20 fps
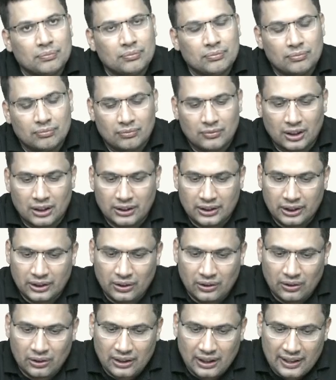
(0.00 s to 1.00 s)
The third,
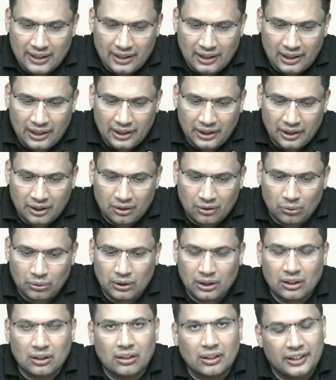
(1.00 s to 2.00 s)
that is related to the
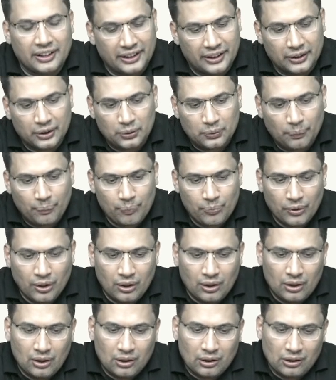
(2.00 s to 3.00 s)
ear.
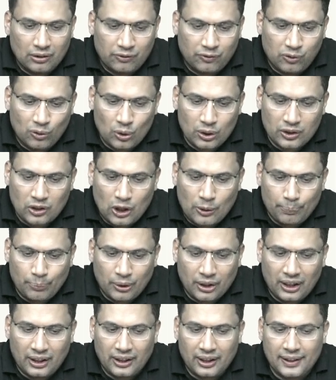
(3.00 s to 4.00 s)
The fourth
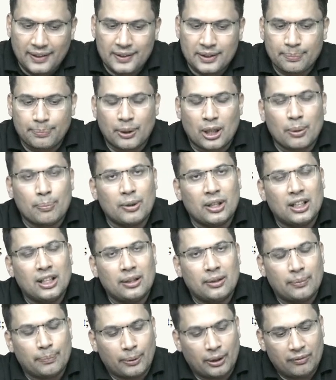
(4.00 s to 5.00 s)
component is permanent
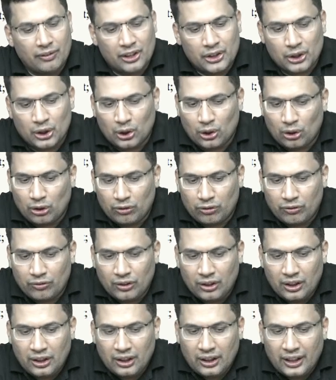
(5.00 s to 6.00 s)
privation of
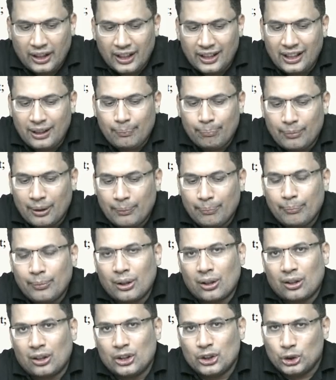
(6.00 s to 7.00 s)
any member or
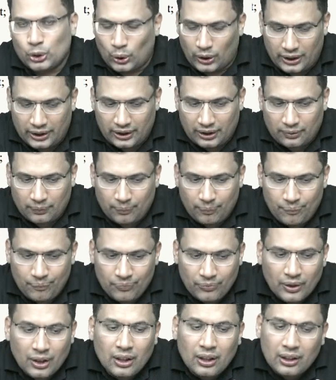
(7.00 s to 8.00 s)
joint.
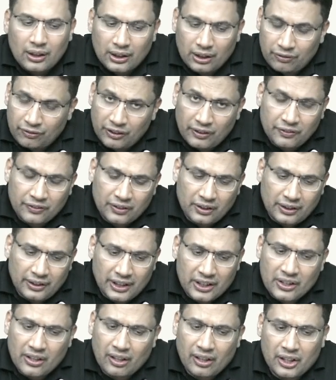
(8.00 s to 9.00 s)
The fifth,
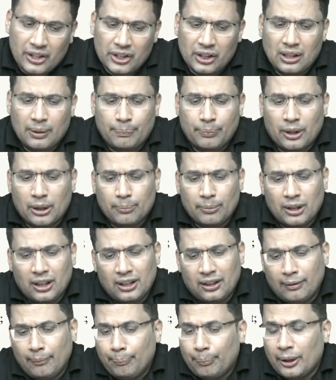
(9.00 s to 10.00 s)
destruction or permanent
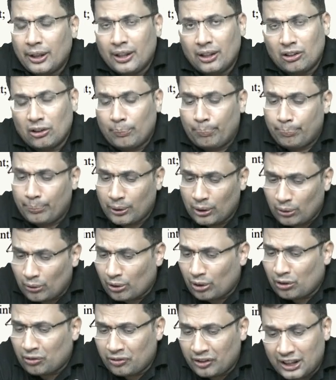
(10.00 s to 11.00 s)
impairing of power of
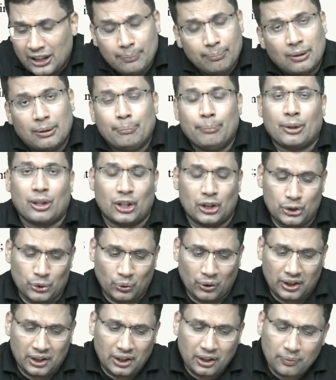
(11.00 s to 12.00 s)
any member or
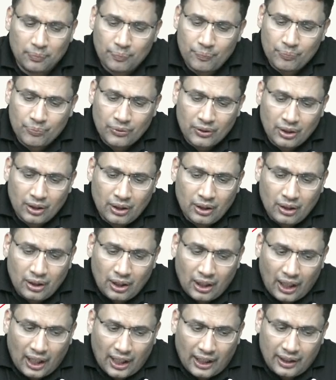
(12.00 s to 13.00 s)
joint.
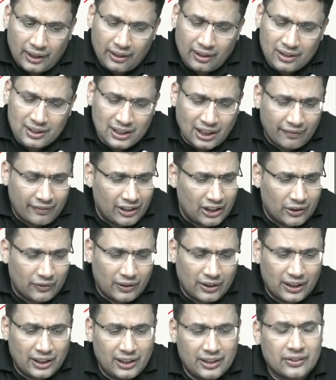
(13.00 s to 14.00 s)
And the seventh one
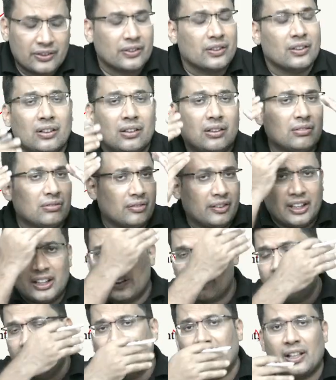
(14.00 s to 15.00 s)
is
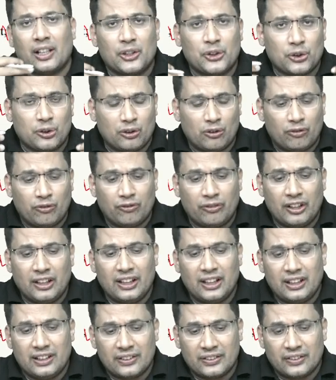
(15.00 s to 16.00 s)
disfiguration of
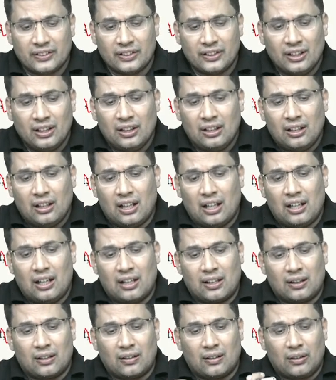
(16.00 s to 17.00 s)
face
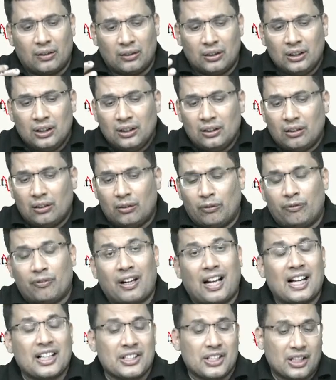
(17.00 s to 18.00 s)
or a
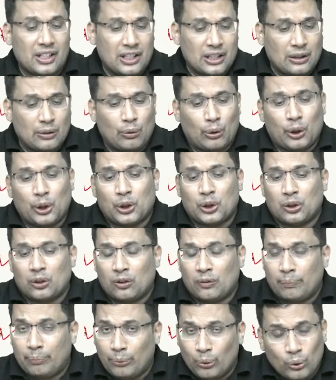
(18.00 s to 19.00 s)
fracture dislocation of
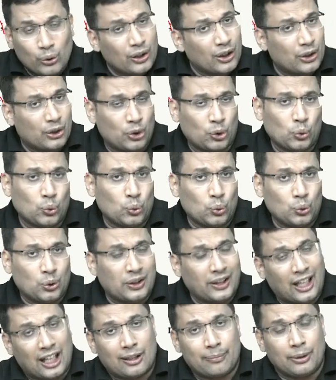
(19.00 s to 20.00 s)
bone or tooth
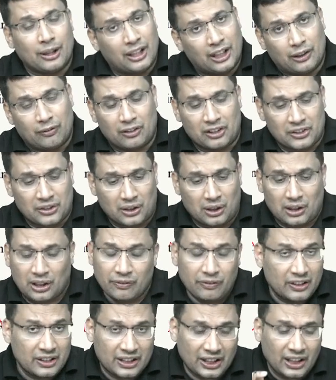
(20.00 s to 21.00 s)
can be grievous hurt. If you
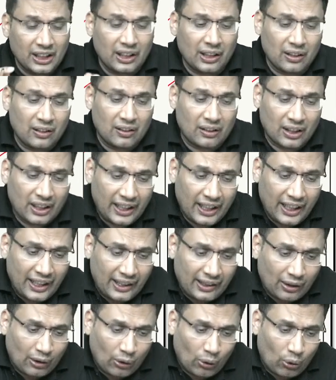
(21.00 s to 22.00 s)
see here, 8
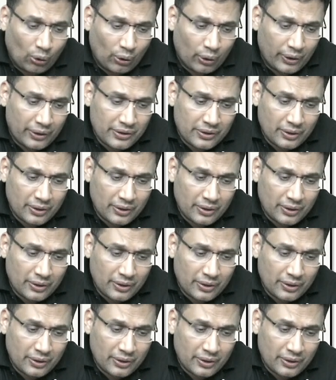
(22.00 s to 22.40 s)
clause.